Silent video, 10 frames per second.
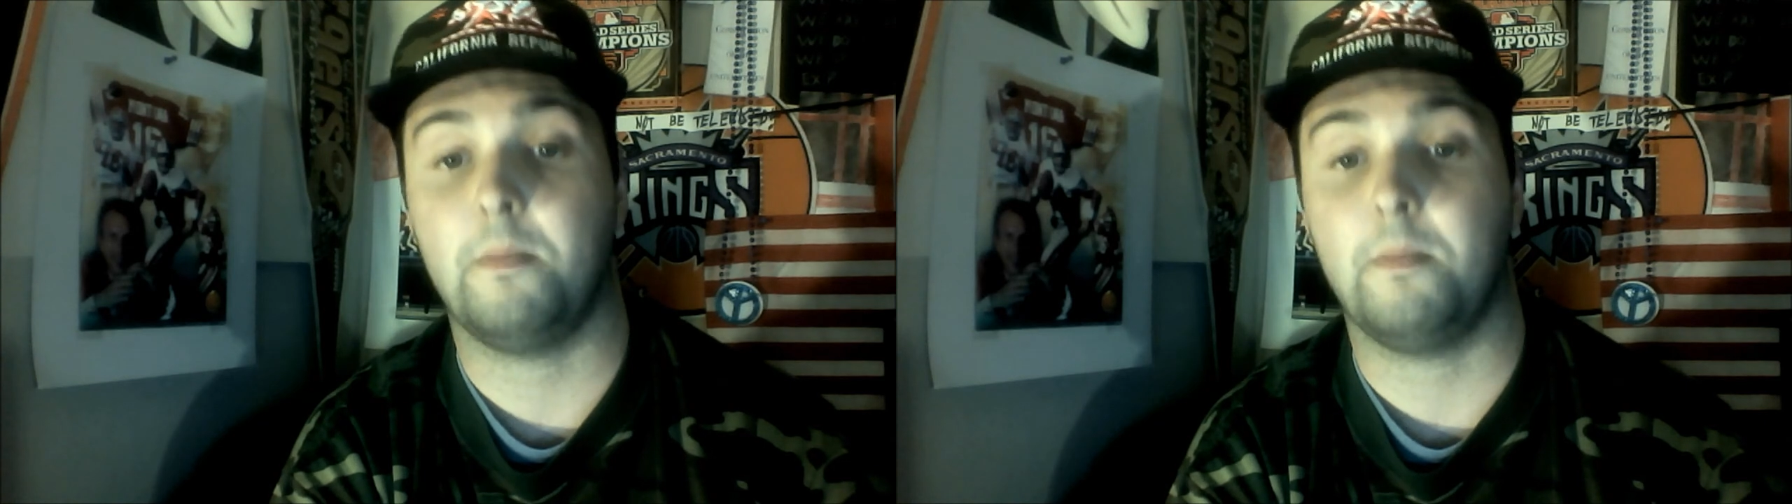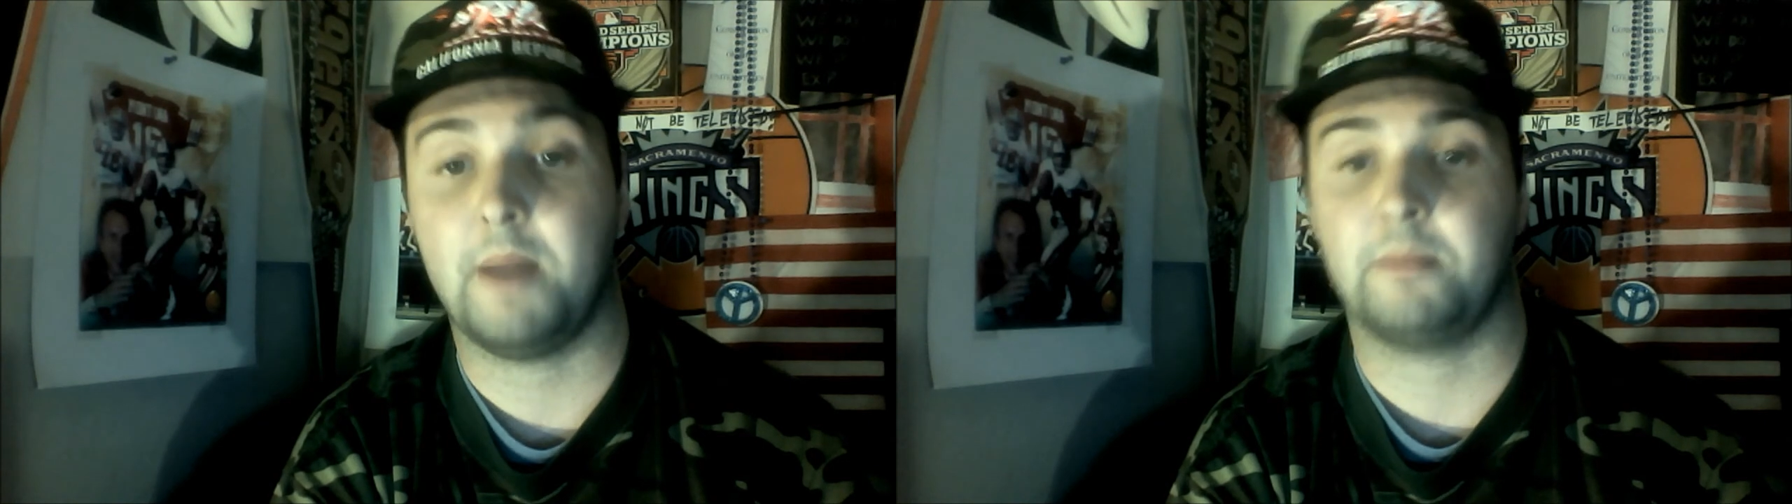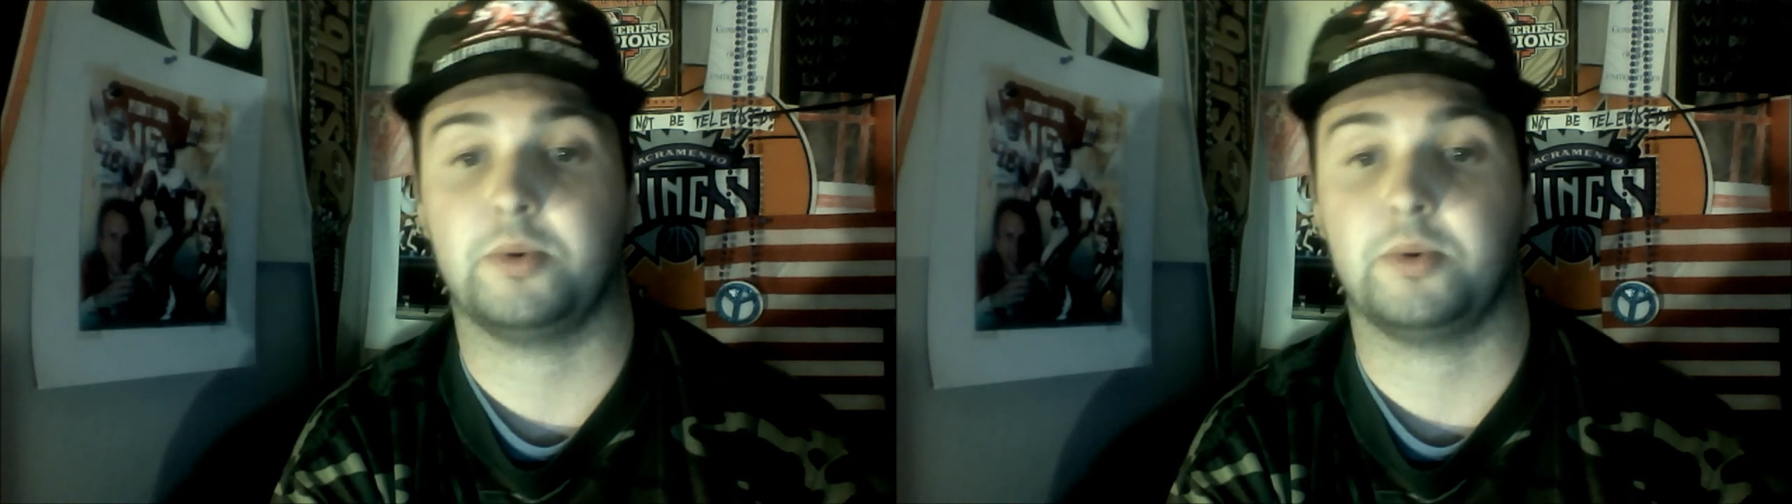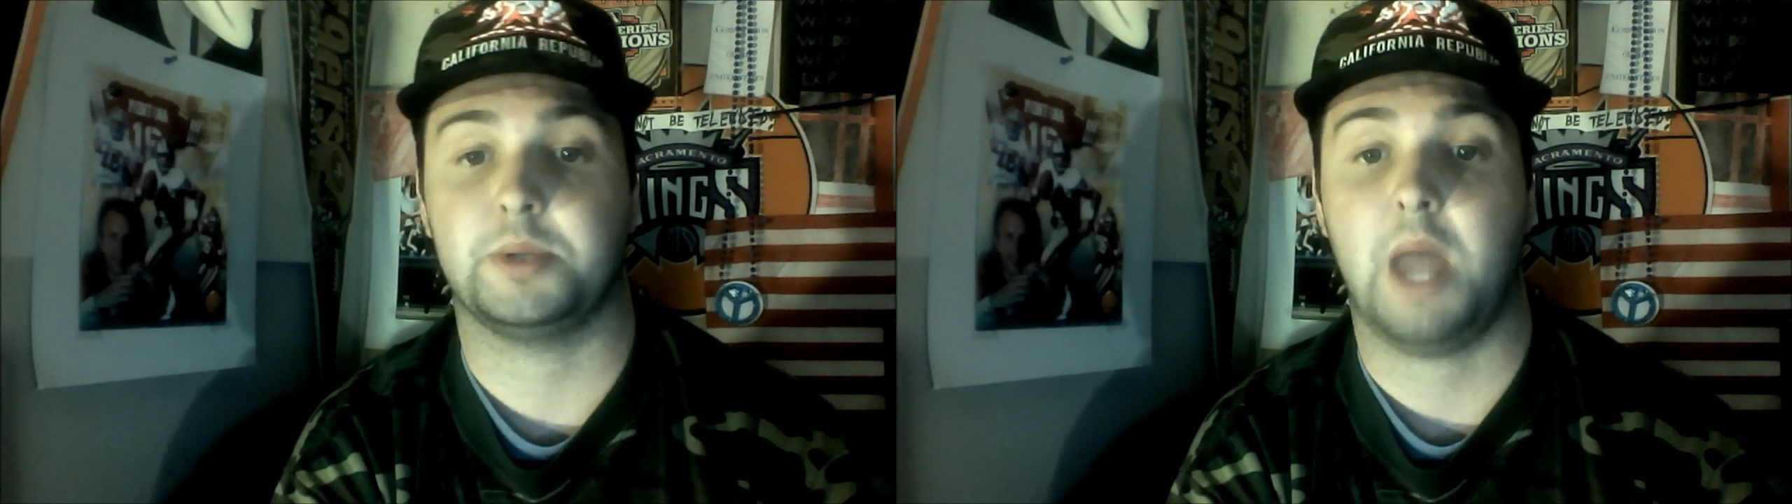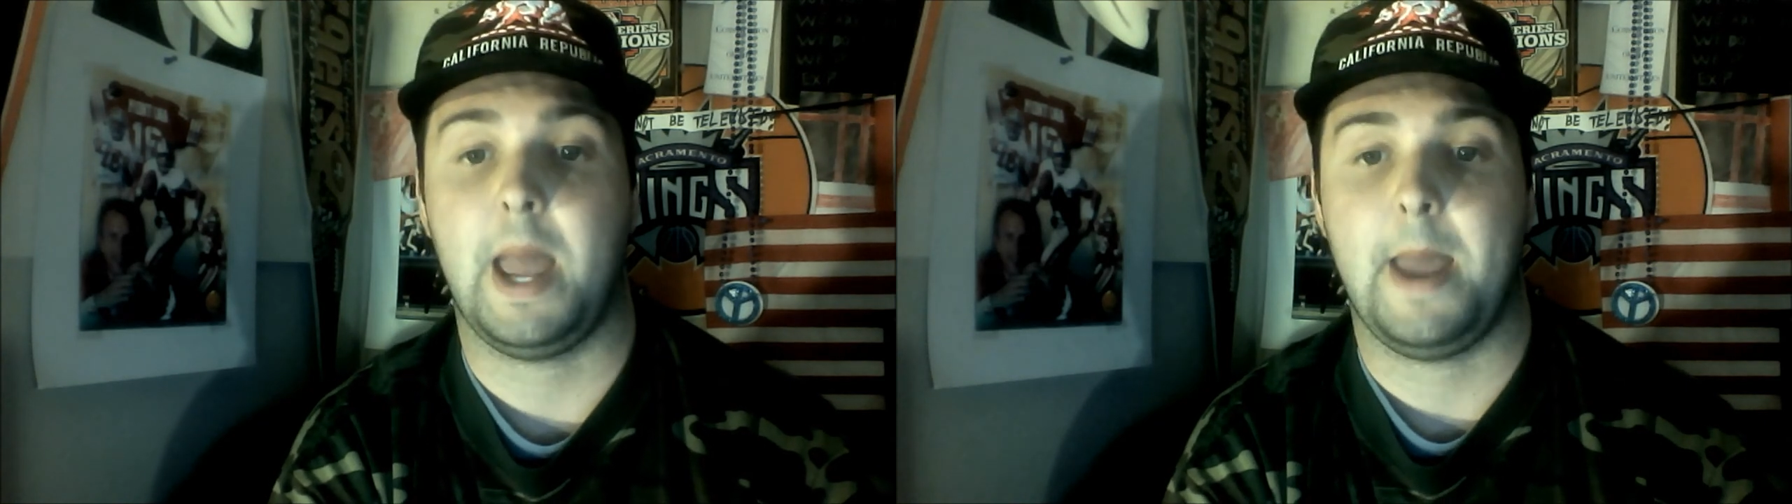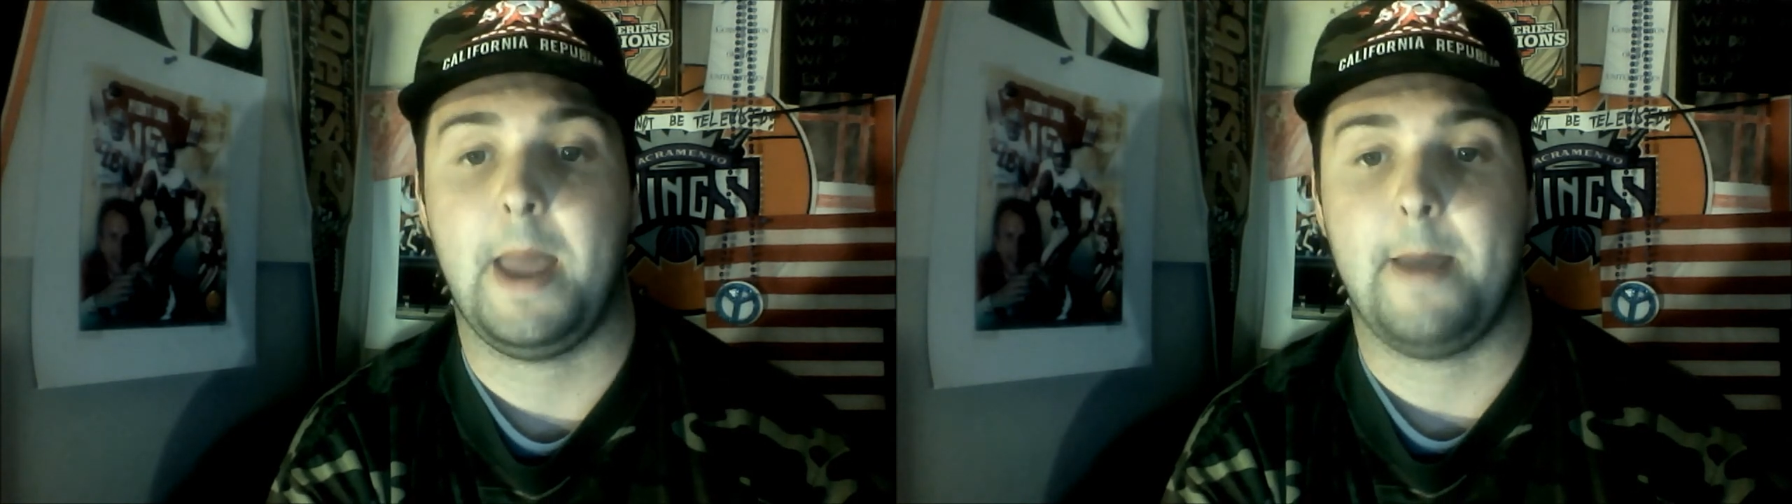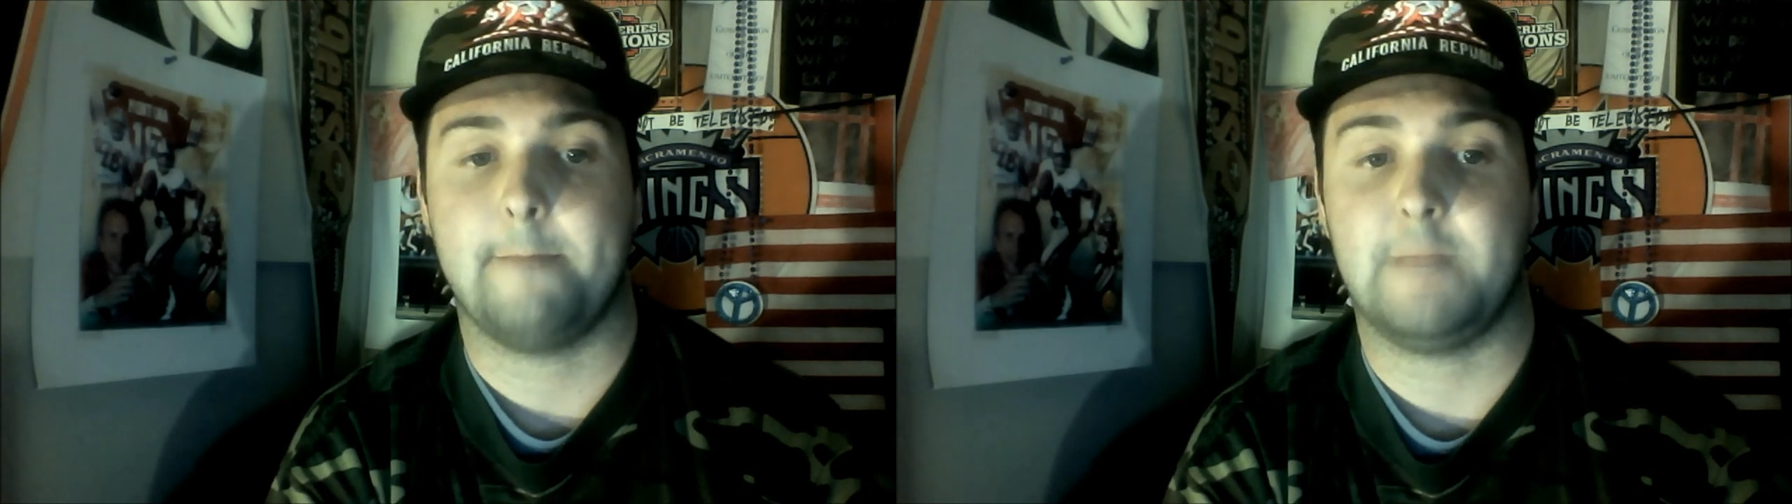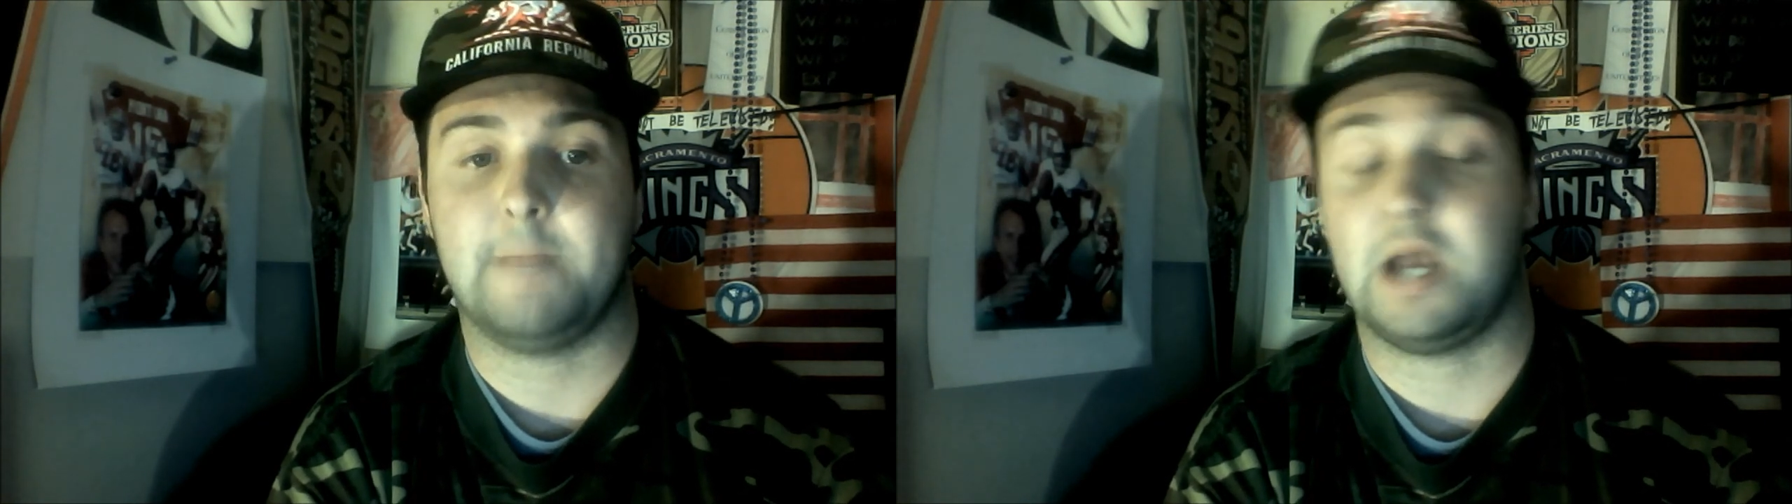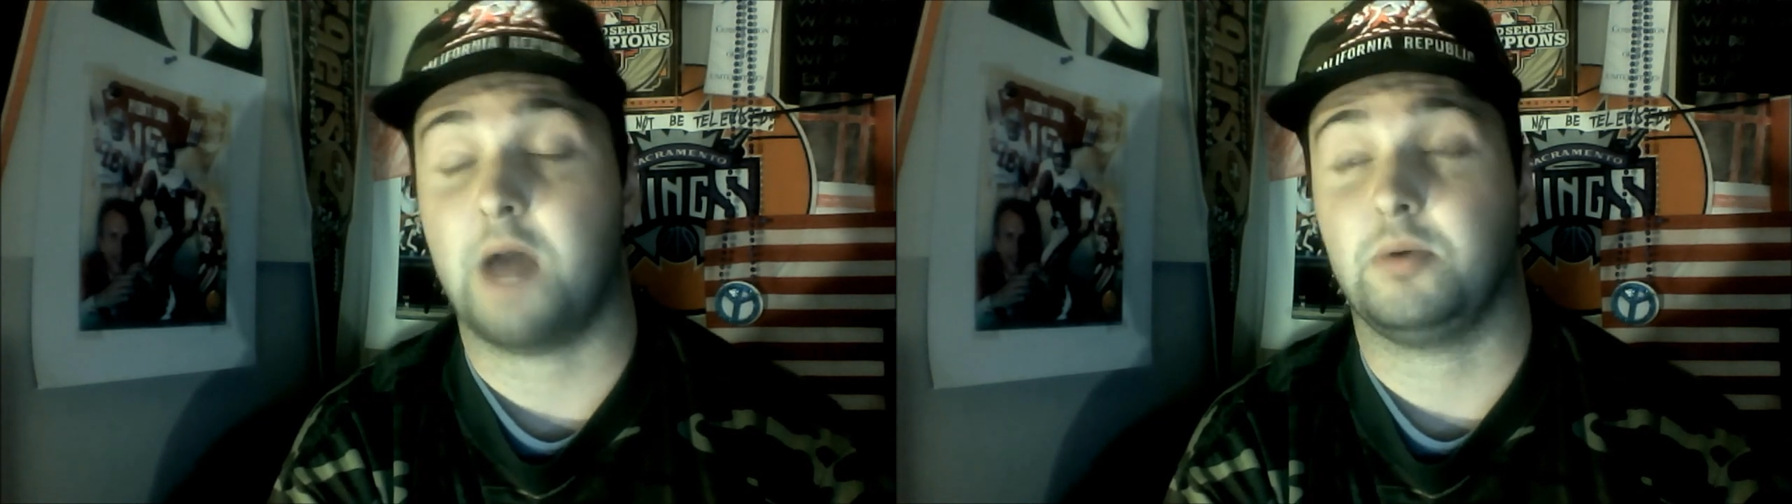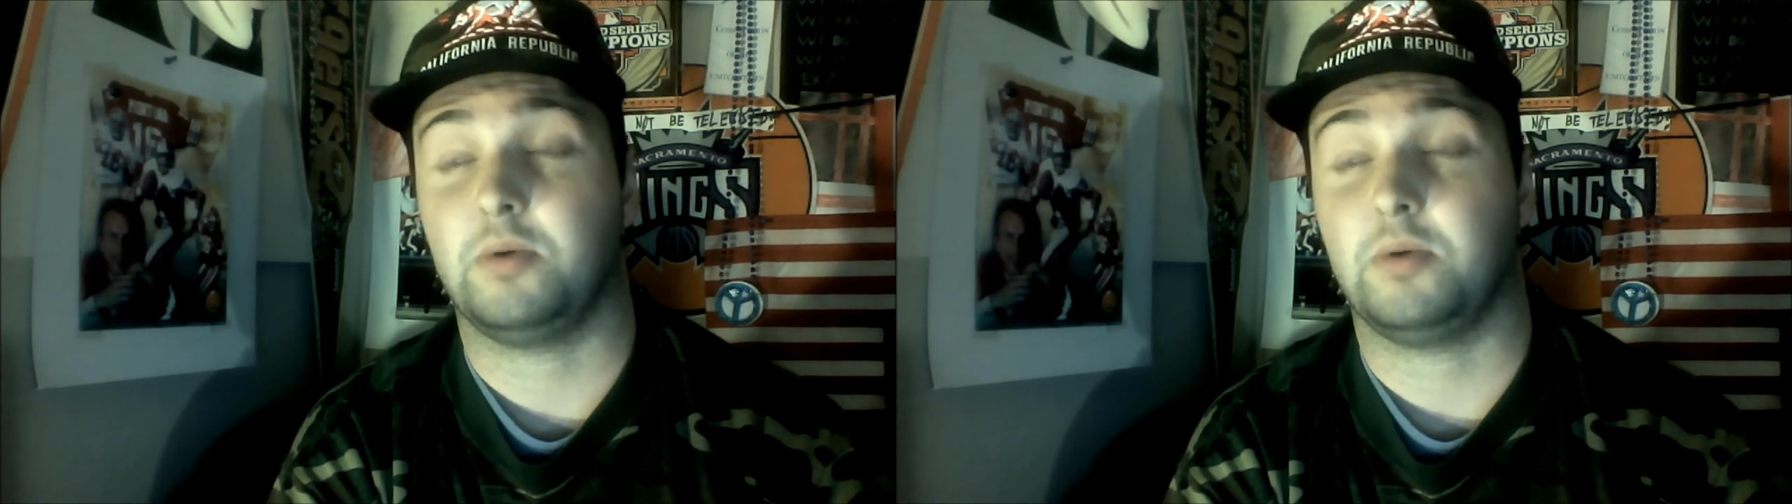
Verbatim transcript: cult members may not